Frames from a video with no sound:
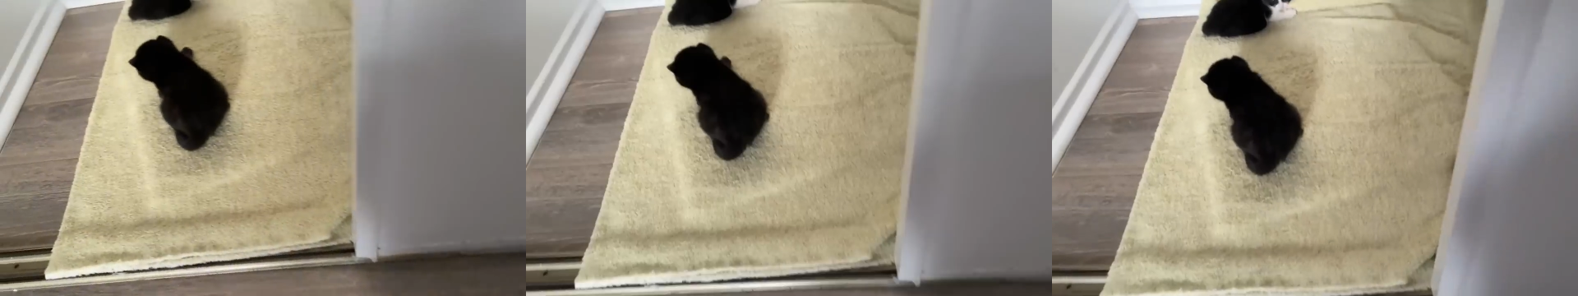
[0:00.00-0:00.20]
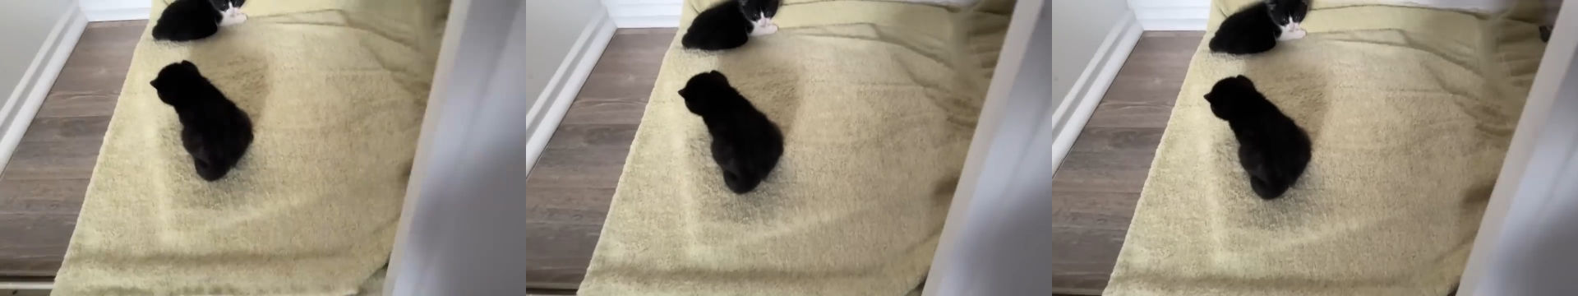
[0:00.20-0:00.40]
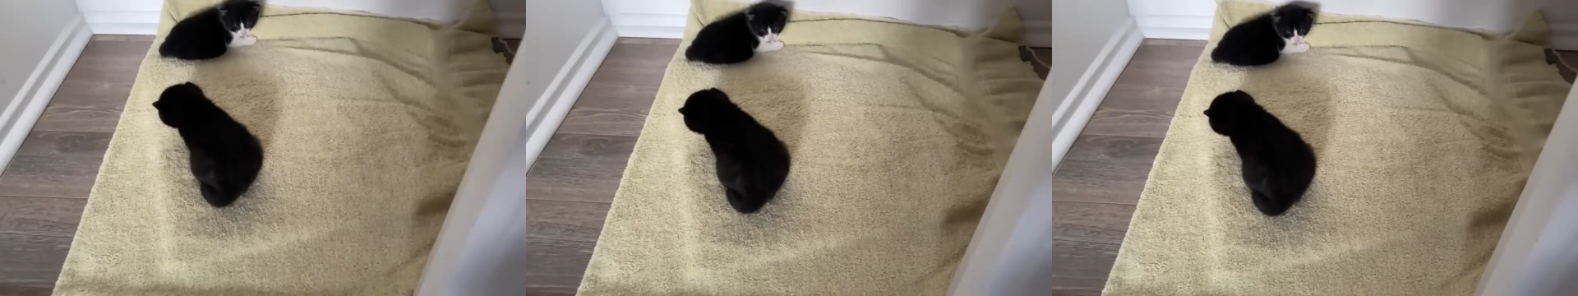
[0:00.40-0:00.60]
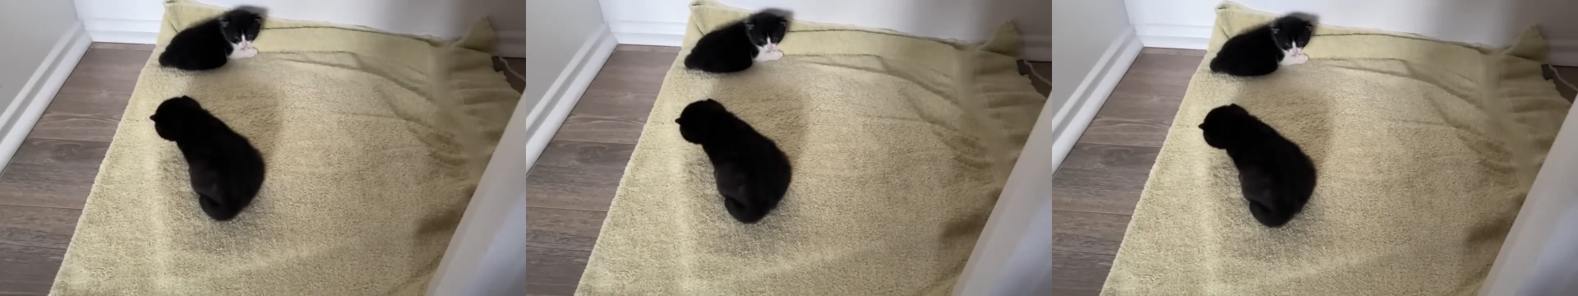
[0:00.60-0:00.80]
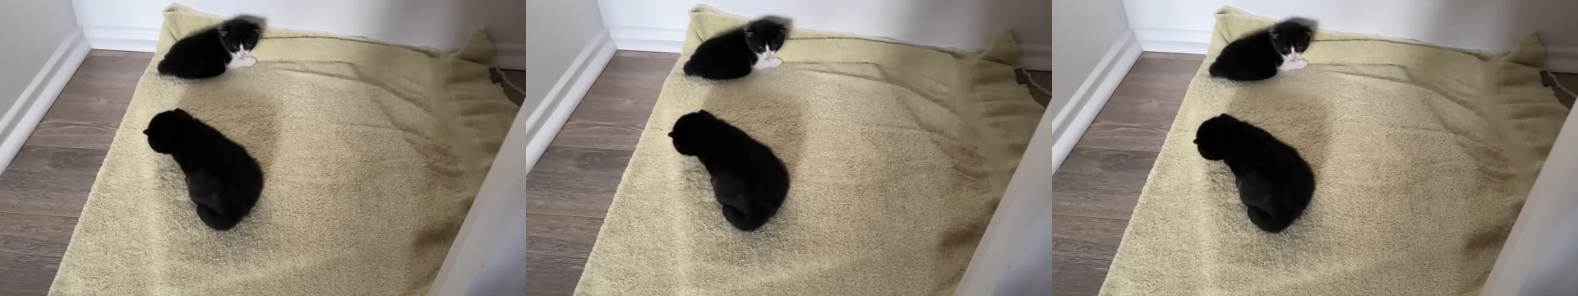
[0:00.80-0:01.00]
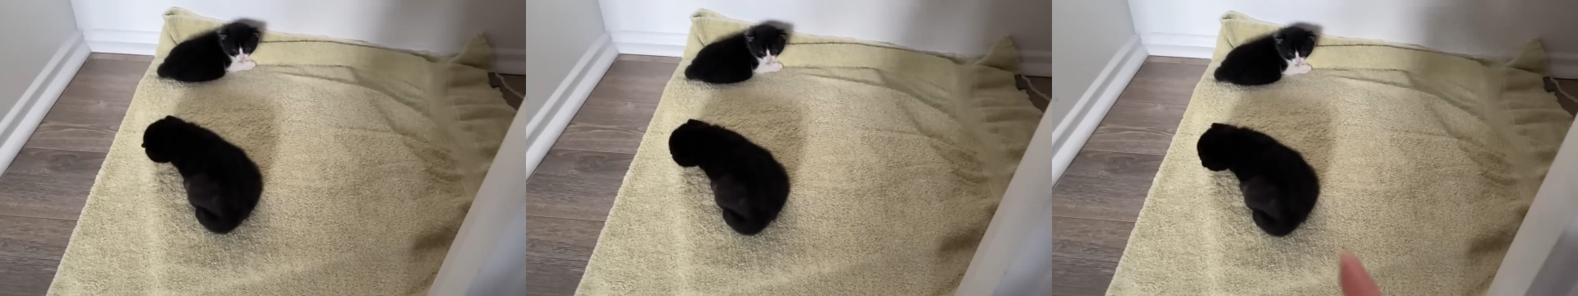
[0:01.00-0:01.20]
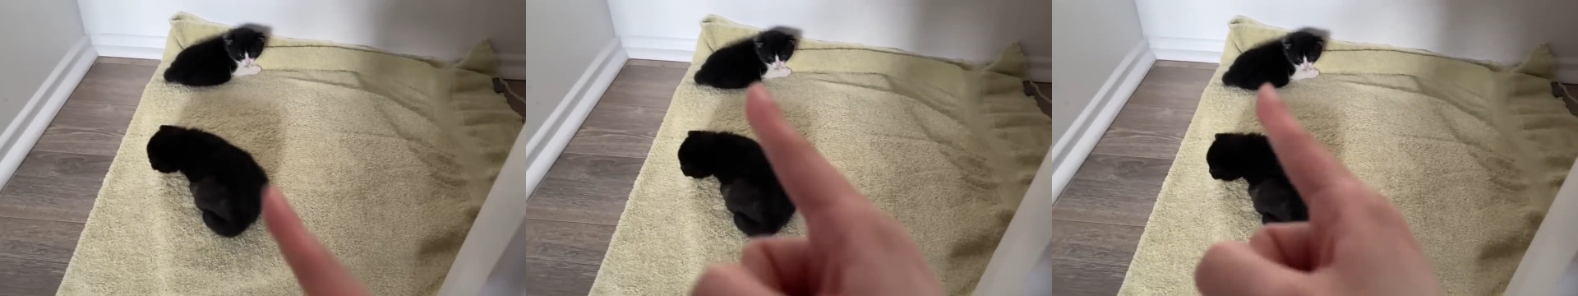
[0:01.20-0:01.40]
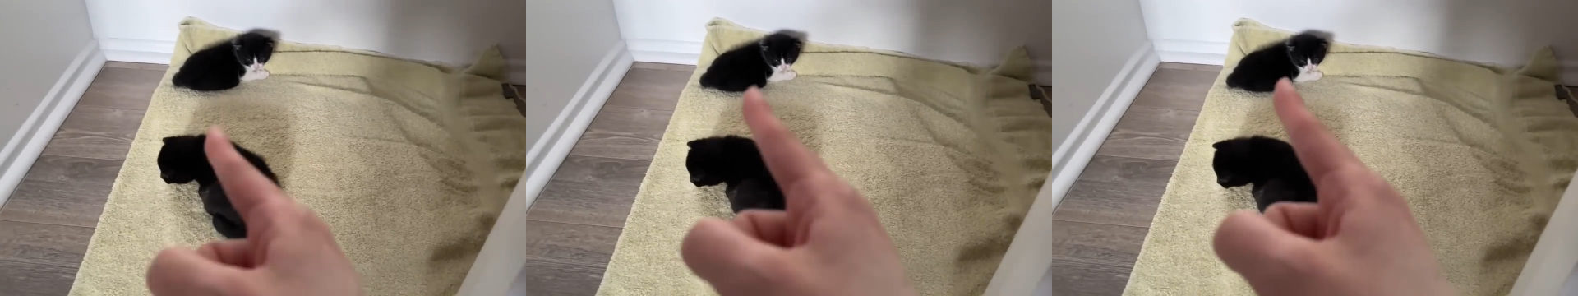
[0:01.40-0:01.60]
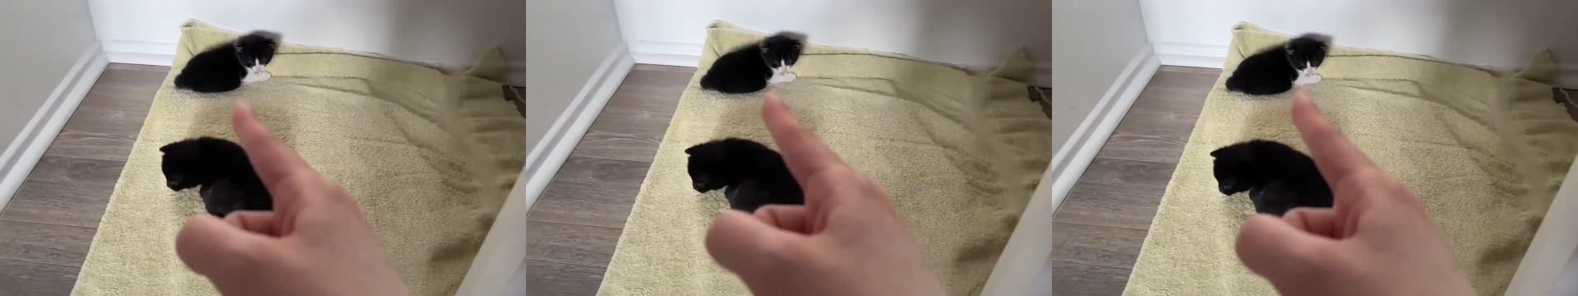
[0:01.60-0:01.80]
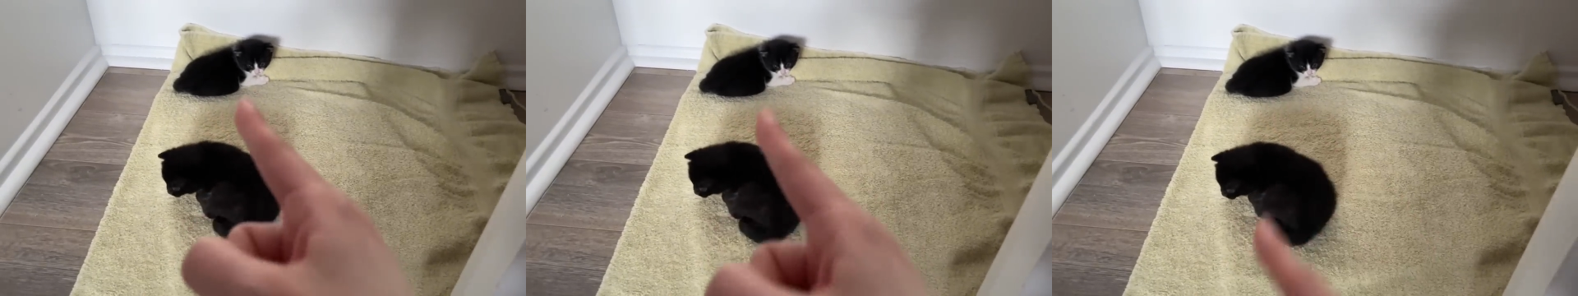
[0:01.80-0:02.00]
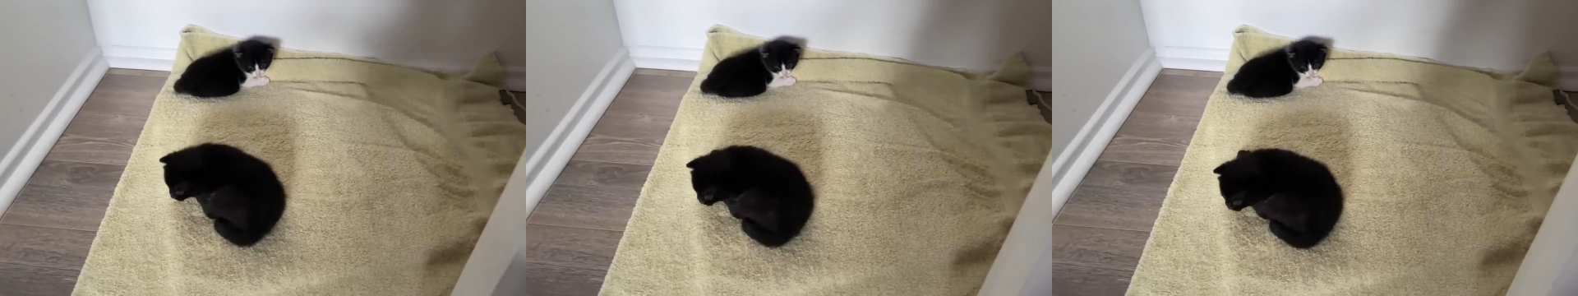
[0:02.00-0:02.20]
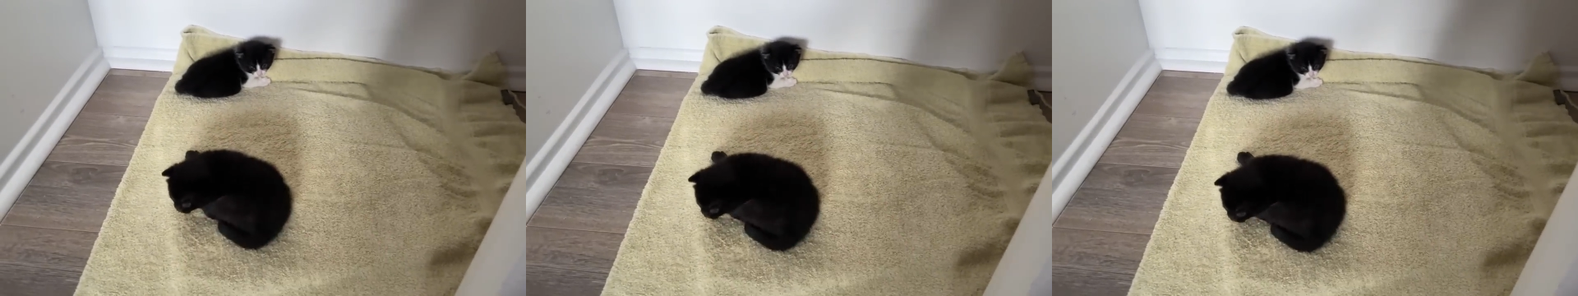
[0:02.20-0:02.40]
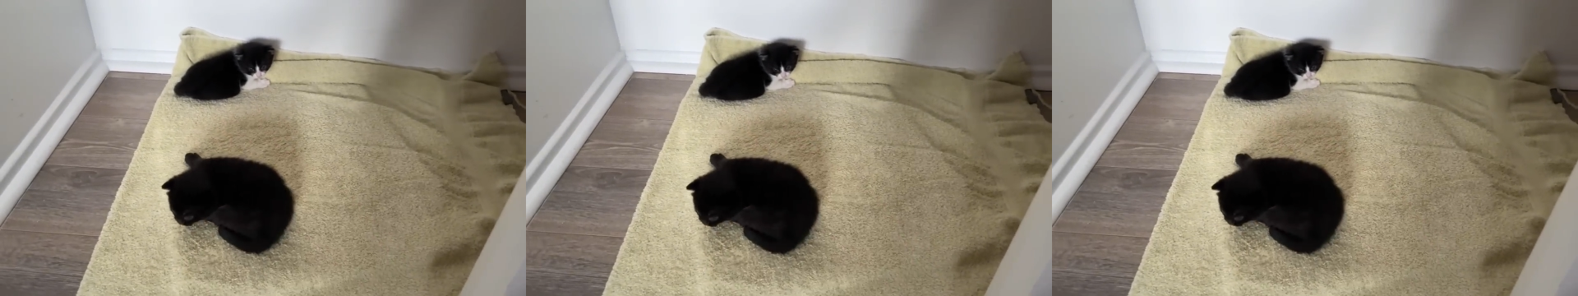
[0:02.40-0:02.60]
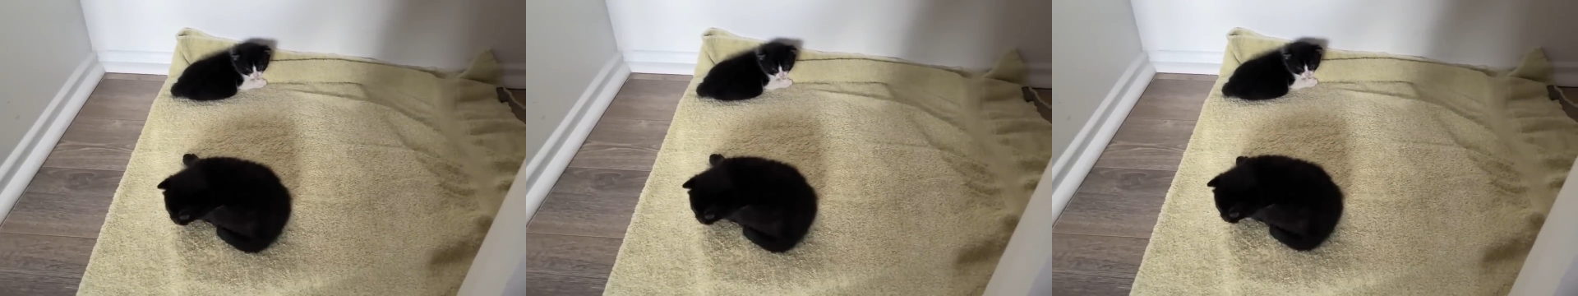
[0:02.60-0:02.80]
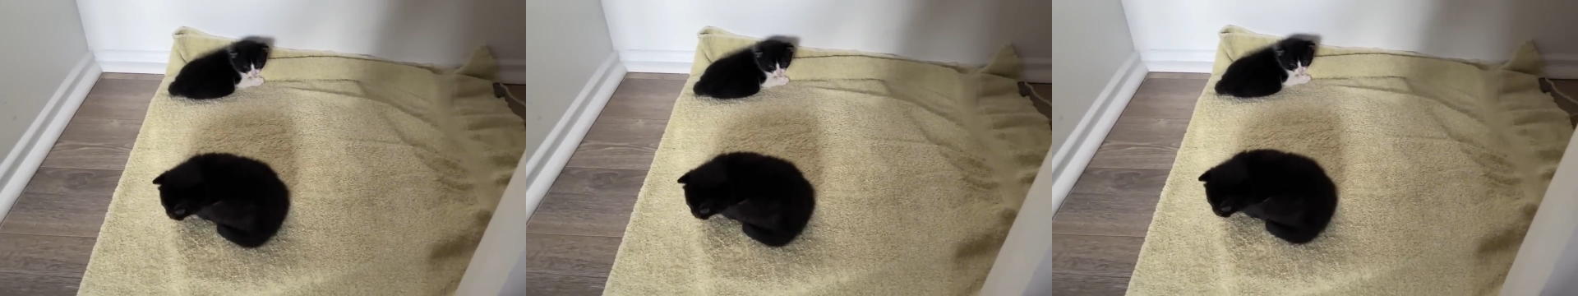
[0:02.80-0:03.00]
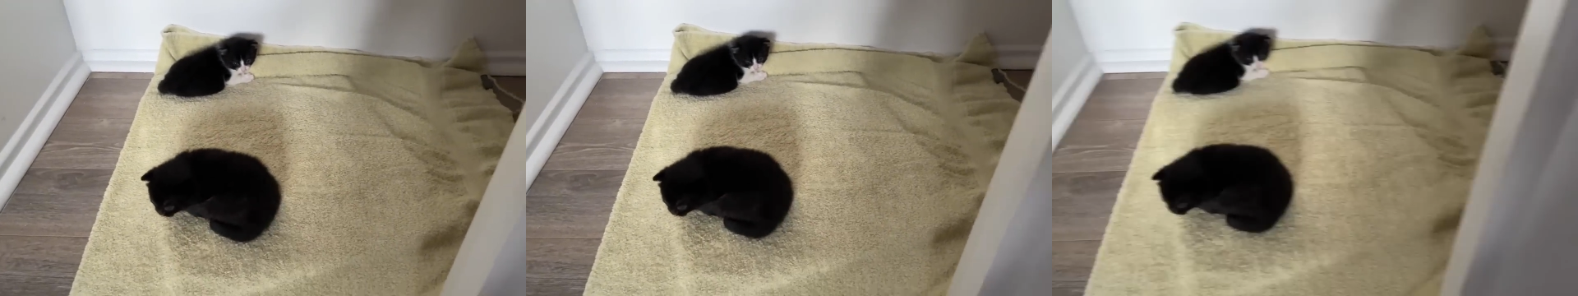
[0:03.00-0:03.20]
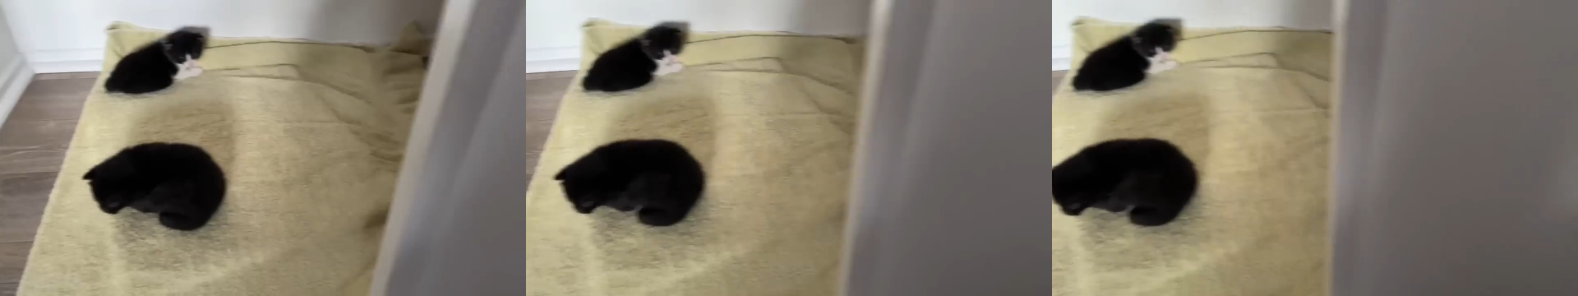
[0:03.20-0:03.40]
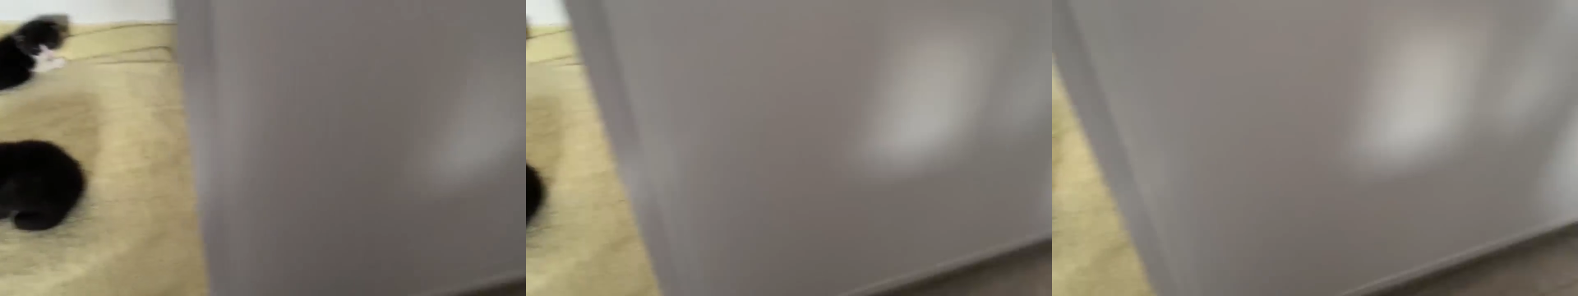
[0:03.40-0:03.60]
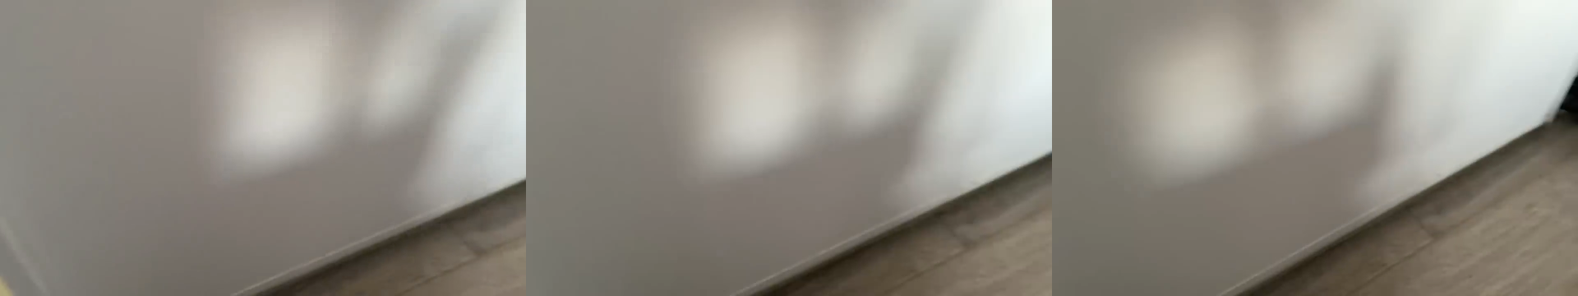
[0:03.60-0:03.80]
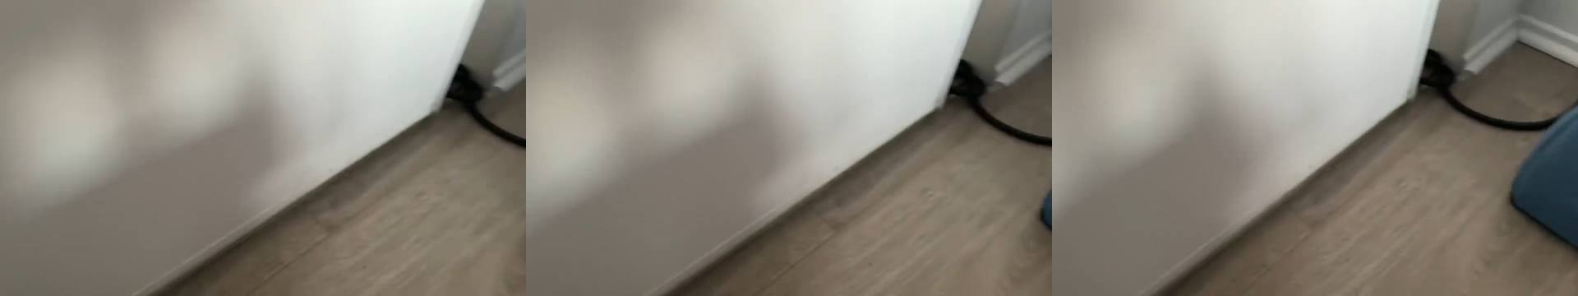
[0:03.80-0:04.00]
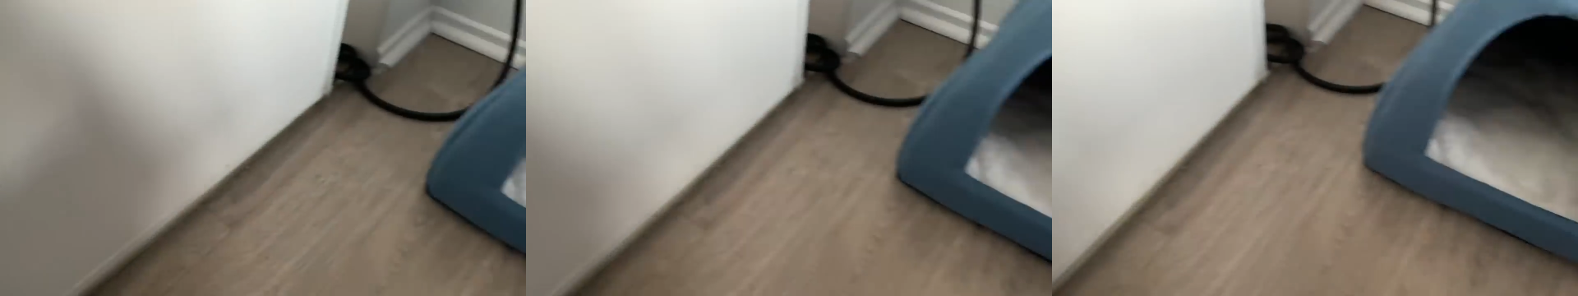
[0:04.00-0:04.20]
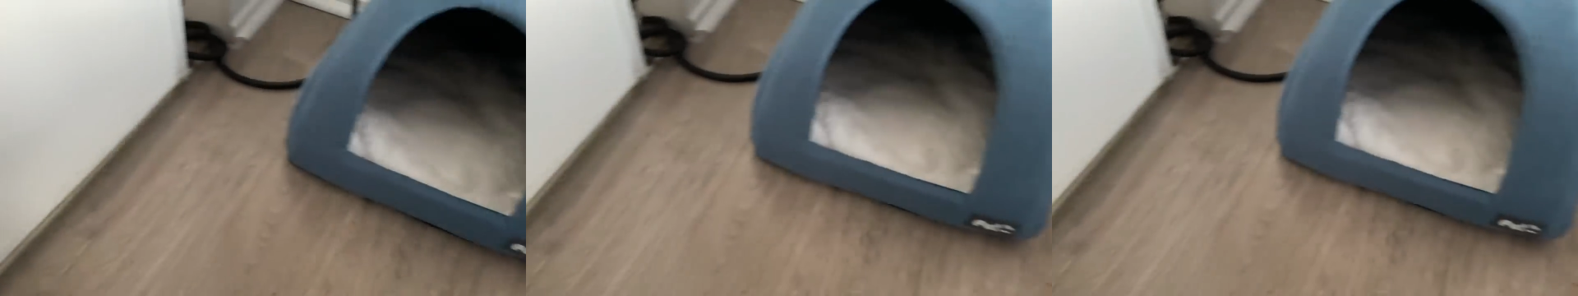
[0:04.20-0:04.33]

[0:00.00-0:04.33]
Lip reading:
No face is visible, so there are no lips to read.